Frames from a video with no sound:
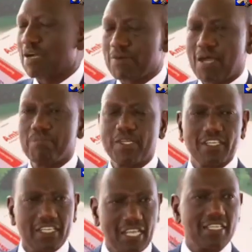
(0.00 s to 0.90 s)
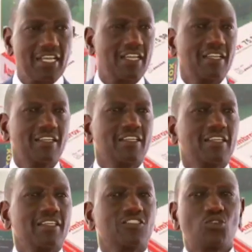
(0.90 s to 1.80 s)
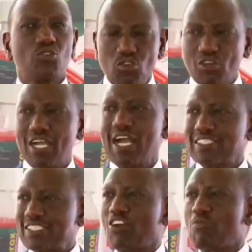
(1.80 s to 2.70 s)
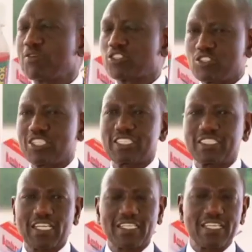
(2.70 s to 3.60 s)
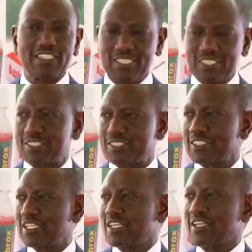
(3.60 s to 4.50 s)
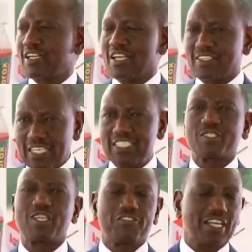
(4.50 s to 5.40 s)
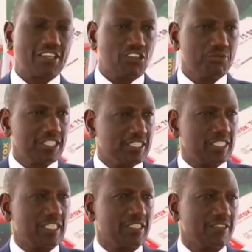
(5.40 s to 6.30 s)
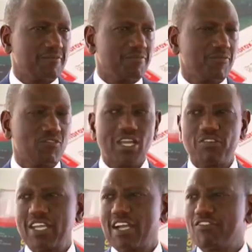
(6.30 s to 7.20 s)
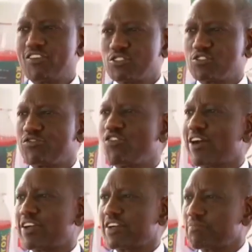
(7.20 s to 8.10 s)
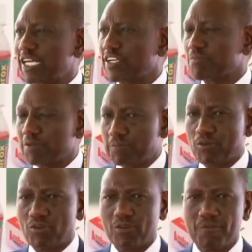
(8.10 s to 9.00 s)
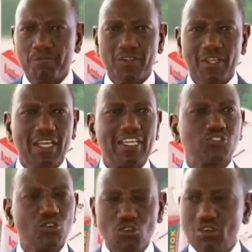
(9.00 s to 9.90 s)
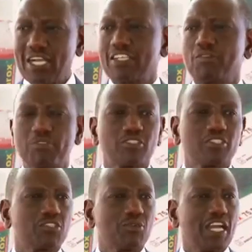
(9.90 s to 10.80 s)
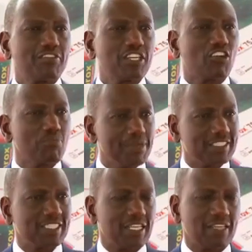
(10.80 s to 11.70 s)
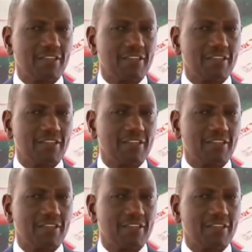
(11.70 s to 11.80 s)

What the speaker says: up camp in Kenya to look at the opportunity that exists in the East African community, where we have close to 400 million people, and to look at the opportunity we have in COMESA,